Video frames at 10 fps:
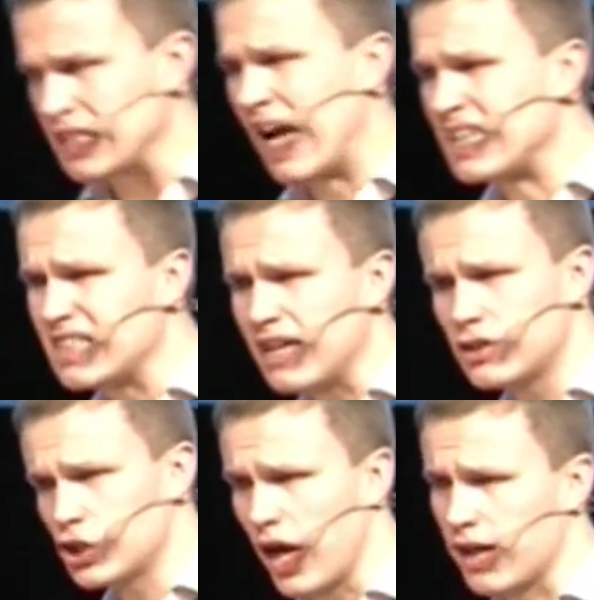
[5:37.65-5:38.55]
And
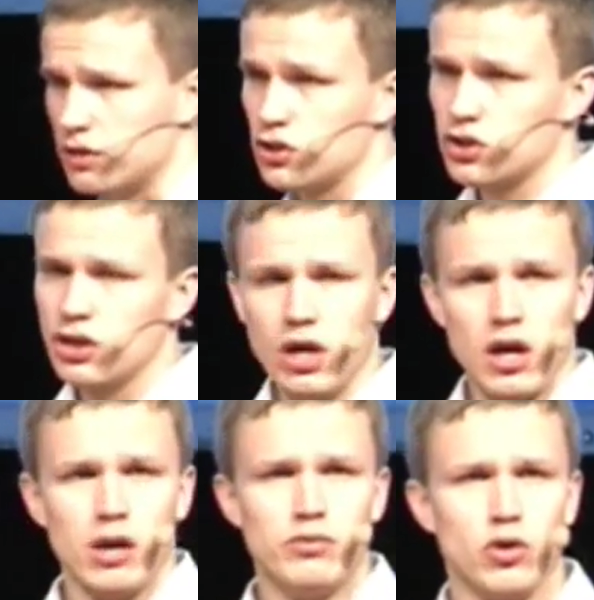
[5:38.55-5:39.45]
that change
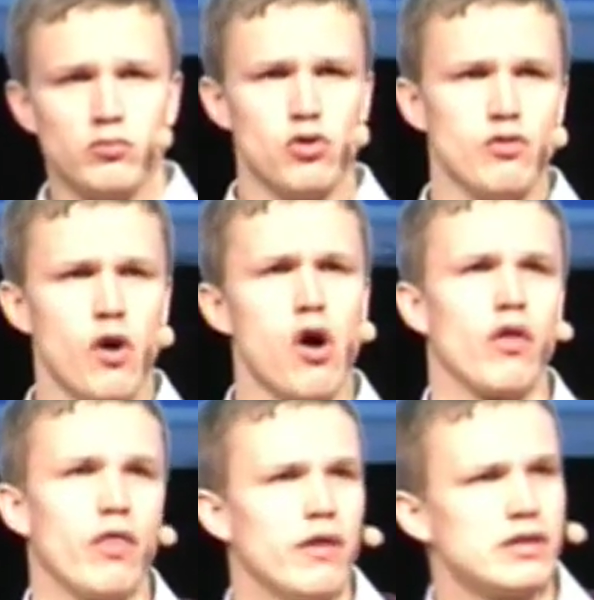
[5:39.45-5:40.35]
will move
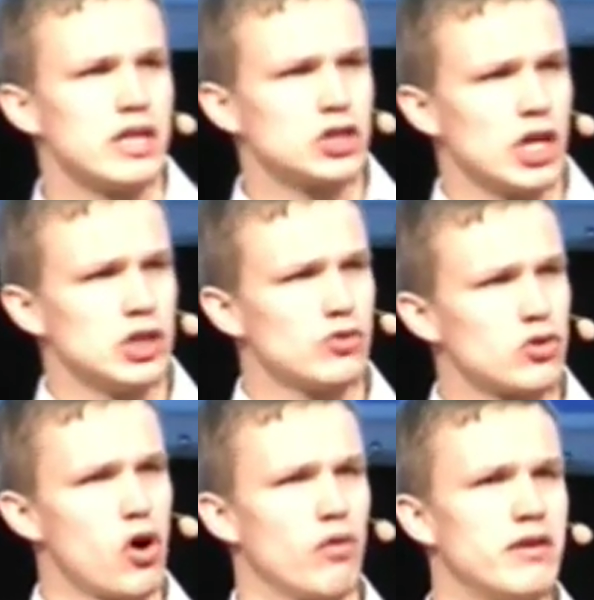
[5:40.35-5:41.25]
on. That change will
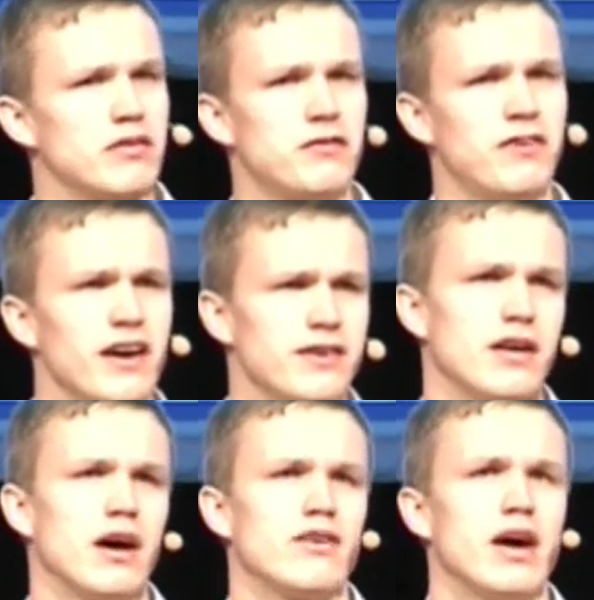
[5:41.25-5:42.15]
go even
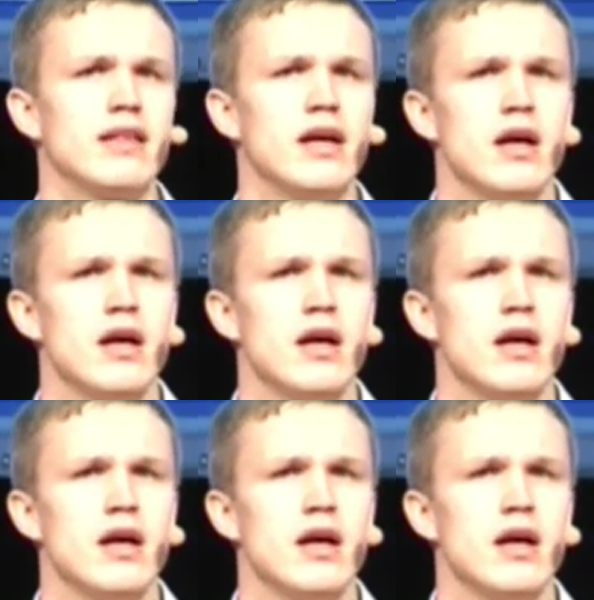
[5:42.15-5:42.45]
further, right?